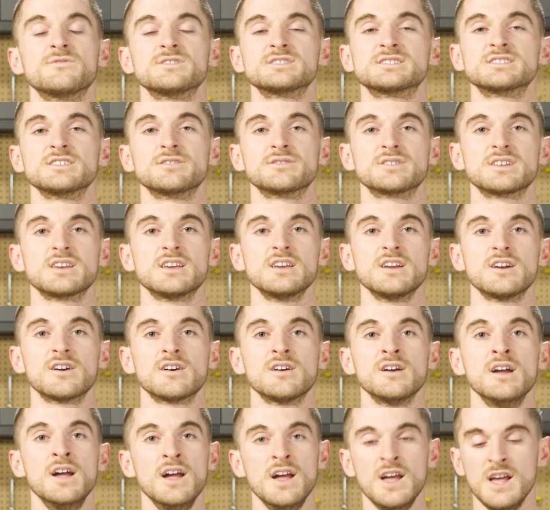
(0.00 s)
facility
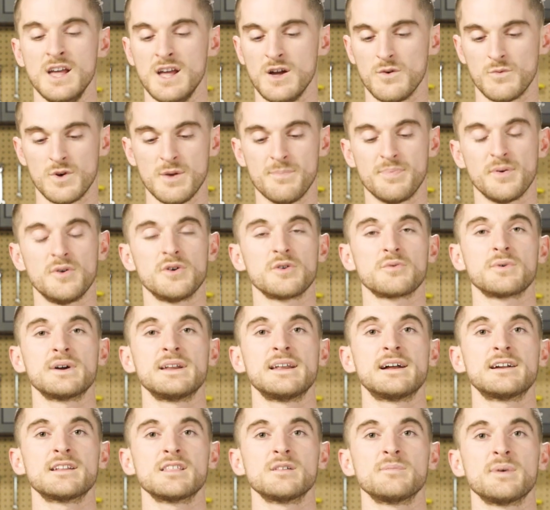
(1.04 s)
here, we pull it right
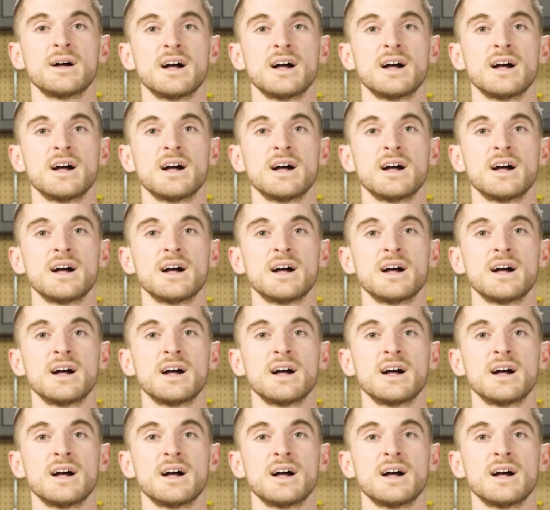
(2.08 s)
out of the